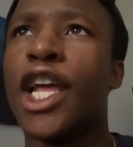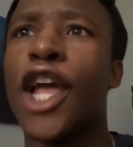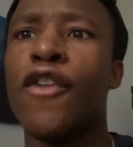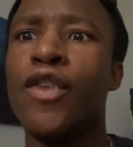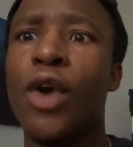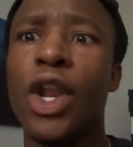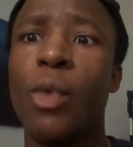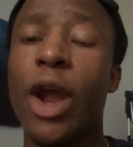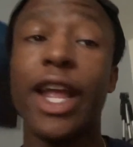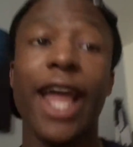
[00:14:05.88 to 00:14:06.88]
only
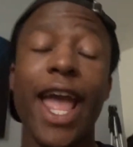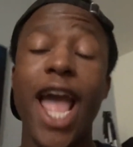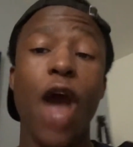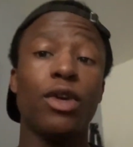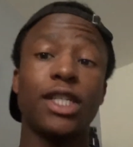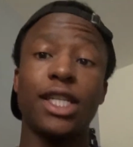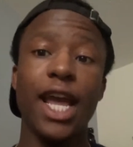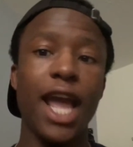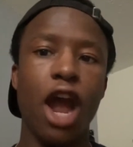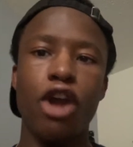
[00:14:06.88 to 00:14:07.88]
working 8 hours a
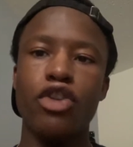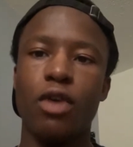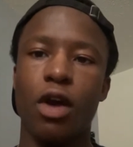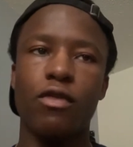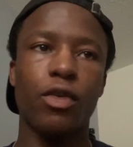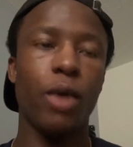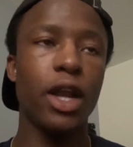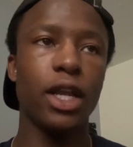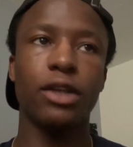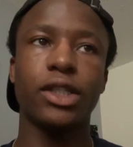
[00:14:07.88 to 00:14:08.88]
day, how are you
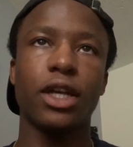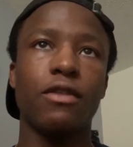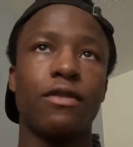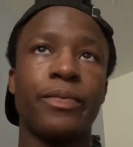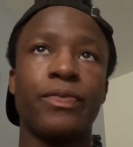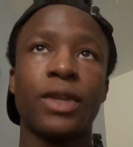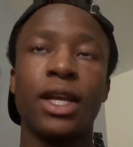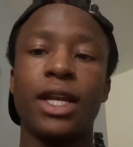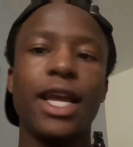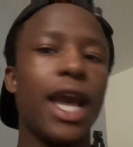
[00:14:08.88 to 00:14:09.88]
overworking yourself?
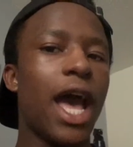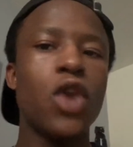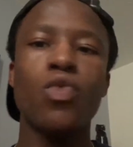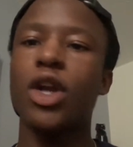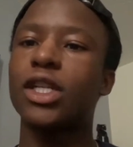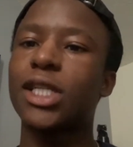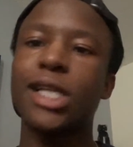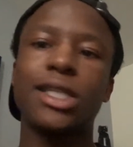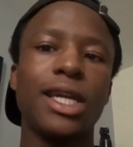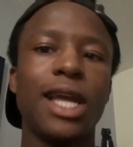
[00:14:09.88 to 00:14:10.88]
Nigga, I done worked
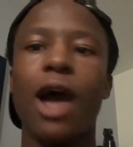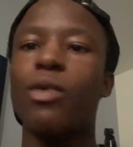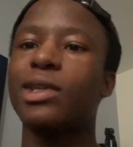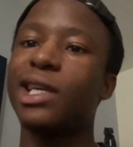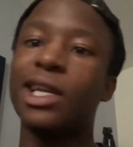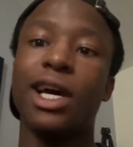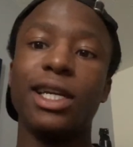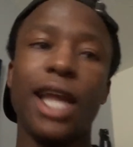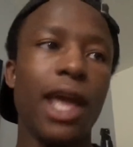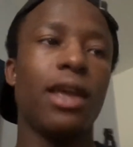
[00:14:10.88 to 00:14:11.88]
16 hours in a
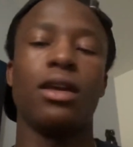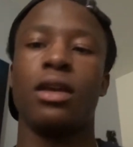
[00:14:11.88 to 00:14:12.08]
day.